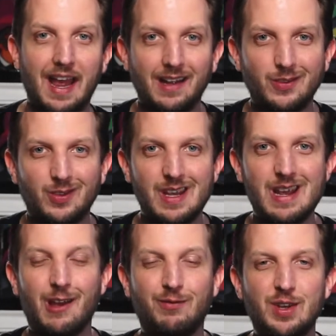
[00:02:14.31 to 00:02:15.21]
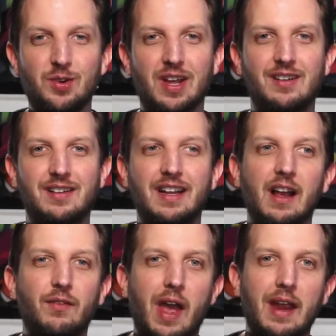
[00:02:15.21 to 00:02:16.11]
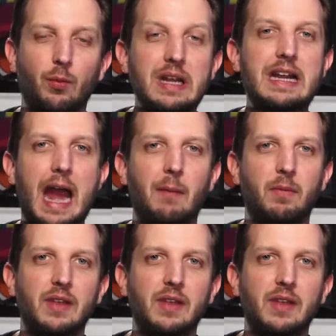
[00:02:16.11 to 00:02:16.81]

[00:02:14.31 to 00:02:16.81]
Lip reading: And see if you can give a recap